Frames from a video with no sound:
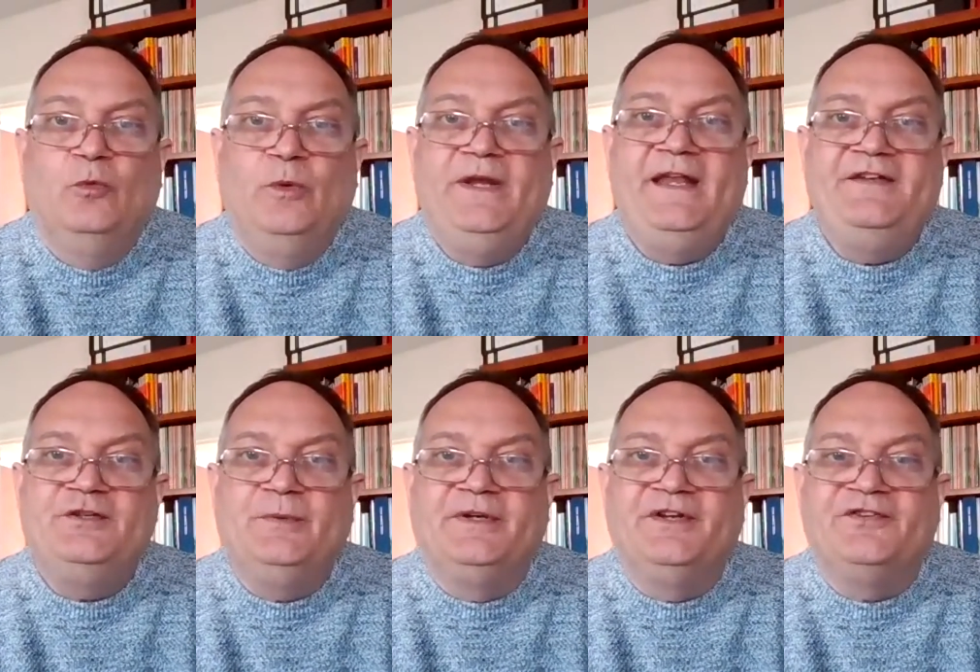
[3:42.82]
We need
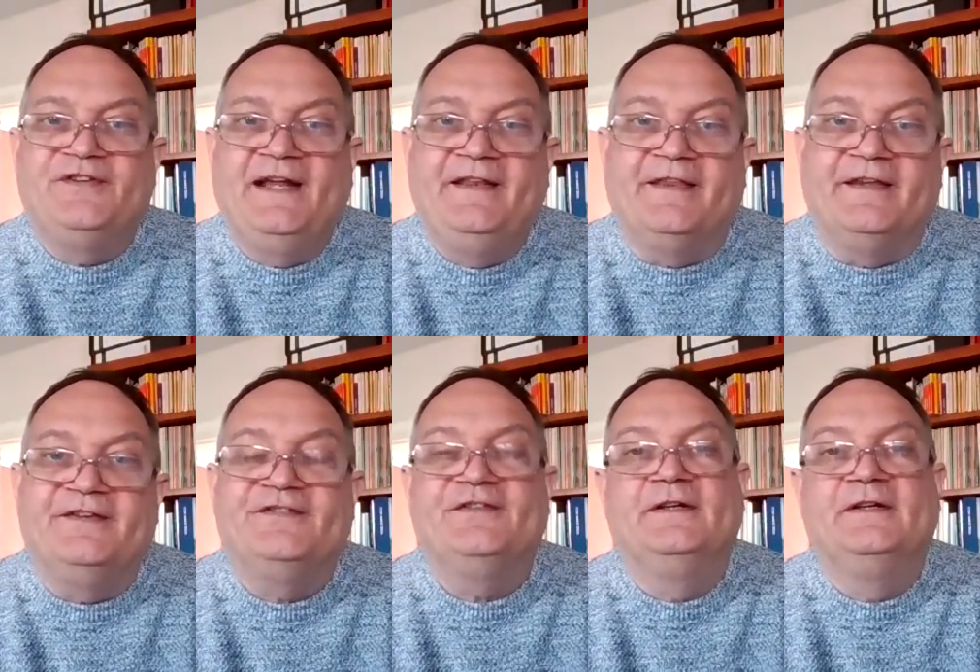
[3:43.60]
to understand
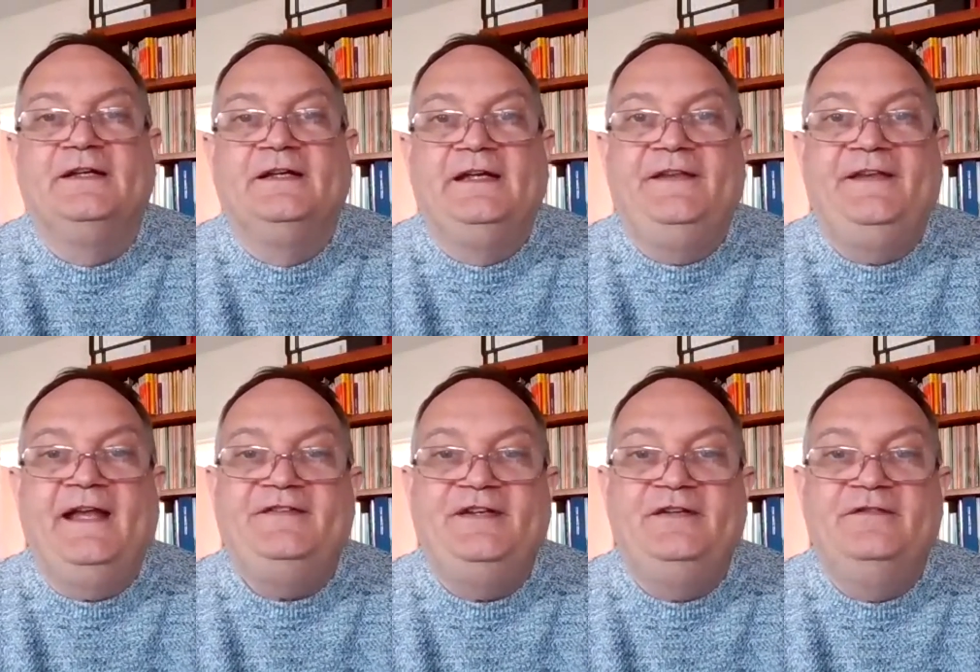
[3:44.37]
this. In the
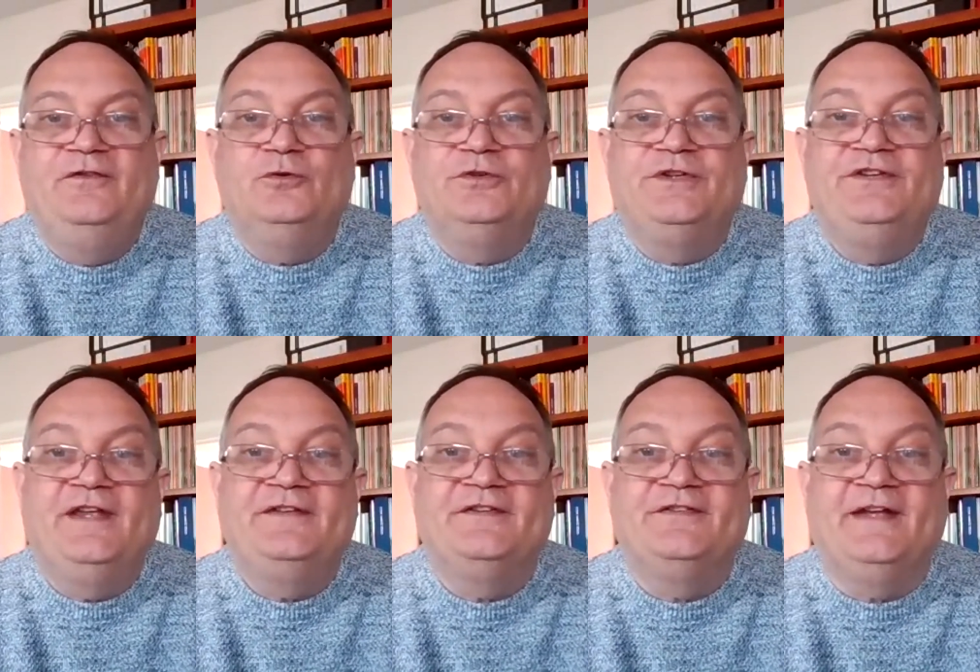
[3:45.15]
1840
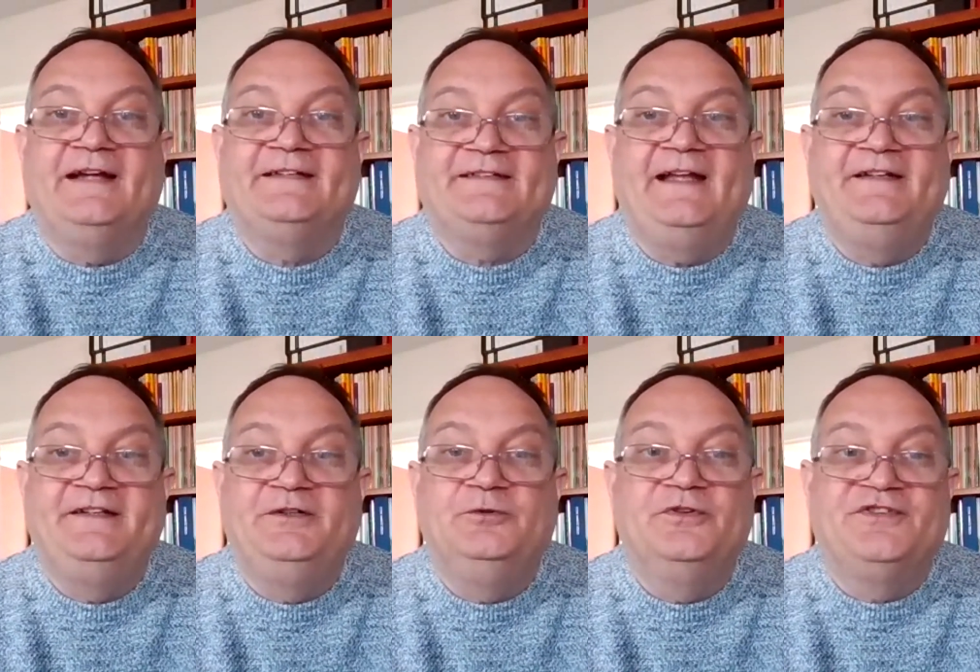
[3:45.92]
Census Act and
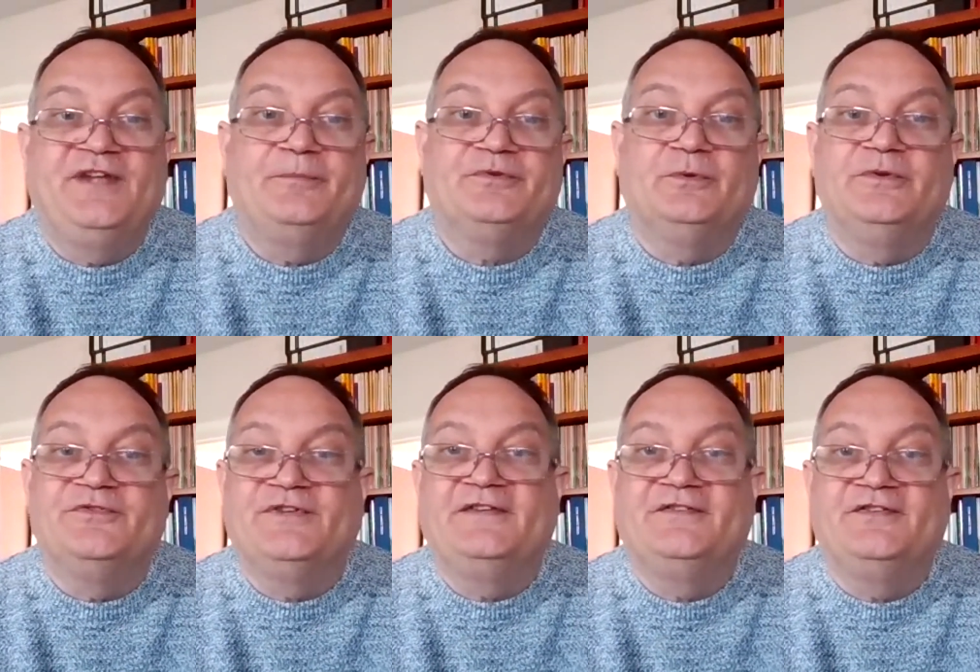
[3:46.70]
in all the subsequent
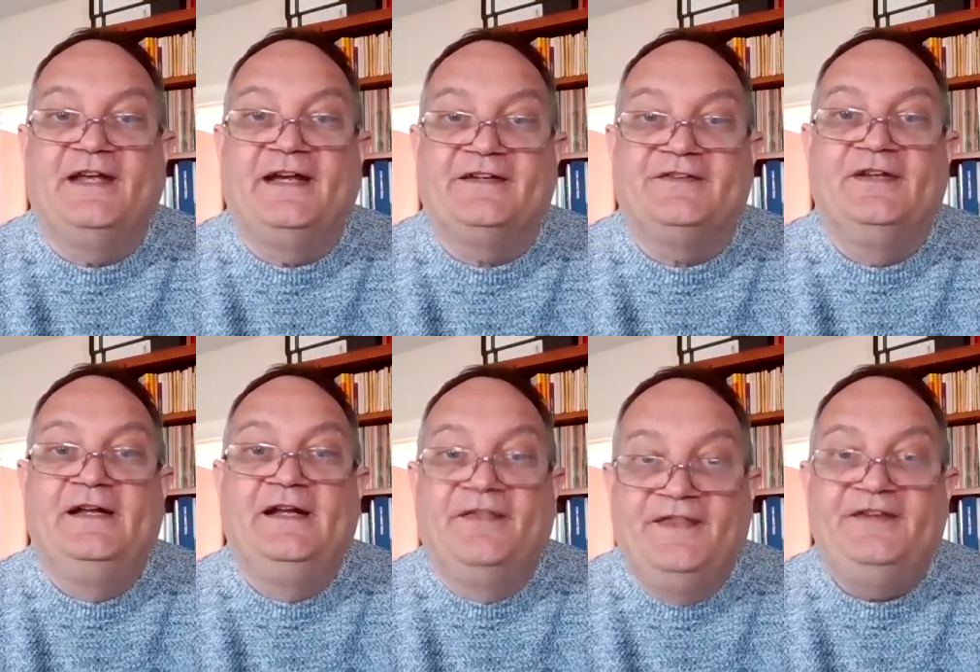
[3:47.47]
Census Acts,
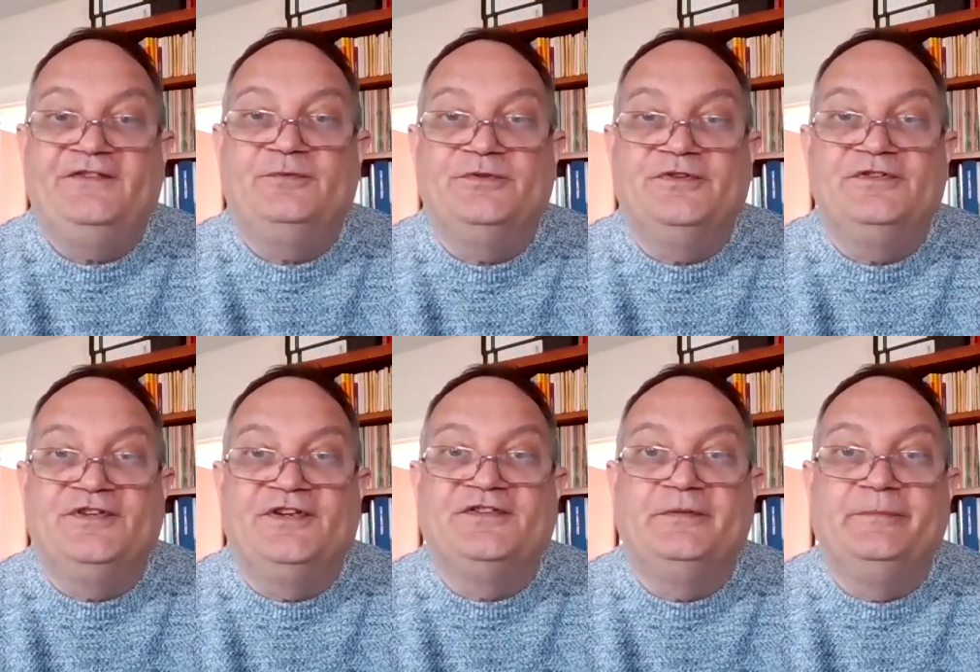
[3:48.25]
this was the
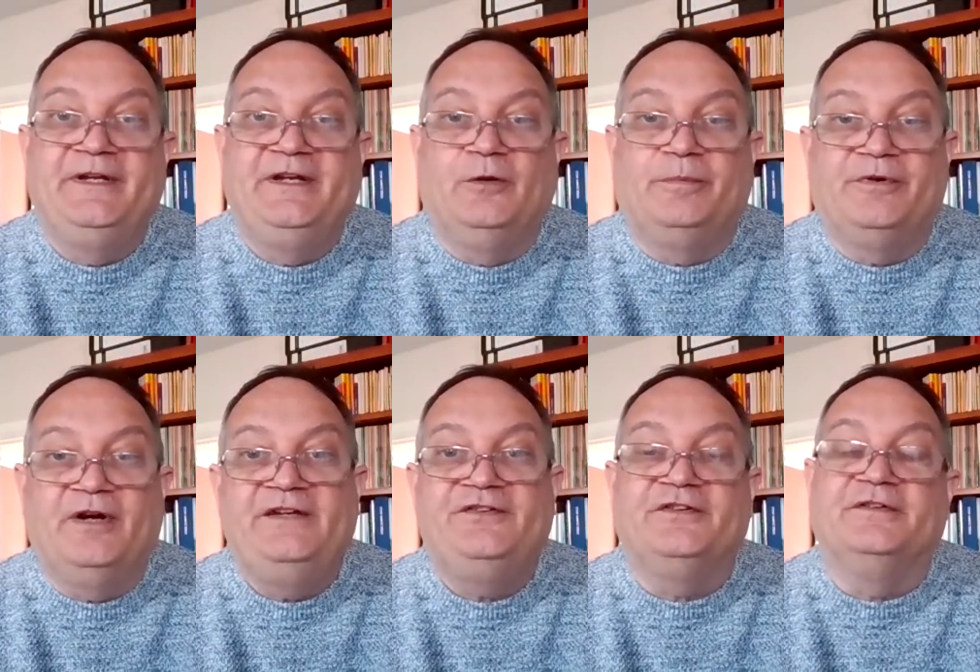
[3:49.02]
system in
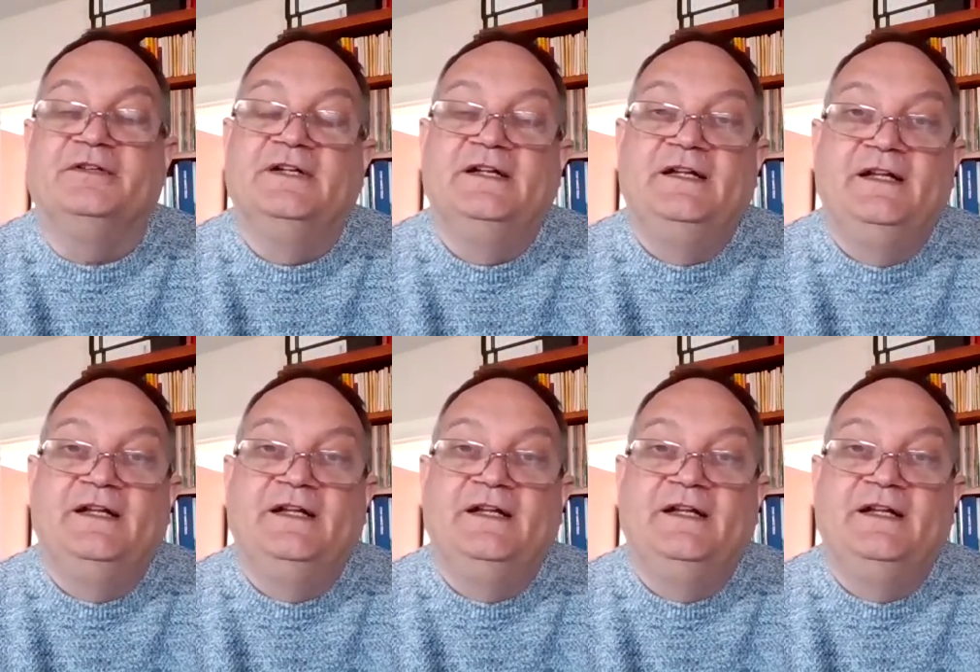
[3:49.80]
operation.